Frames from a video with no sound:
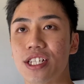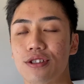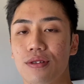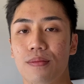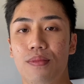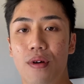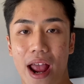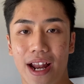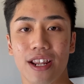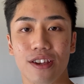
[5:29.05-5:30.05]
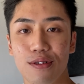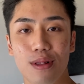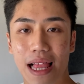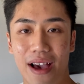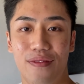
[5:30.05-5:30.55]
to a brand new
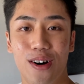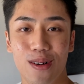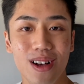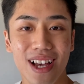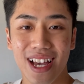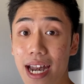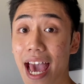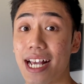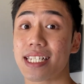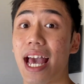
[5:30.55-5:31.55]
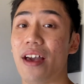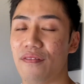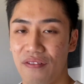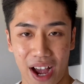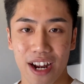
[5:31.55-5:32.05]
level. Next and
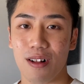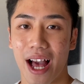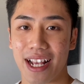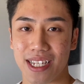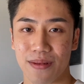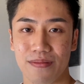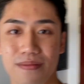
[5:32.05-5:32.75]
final item.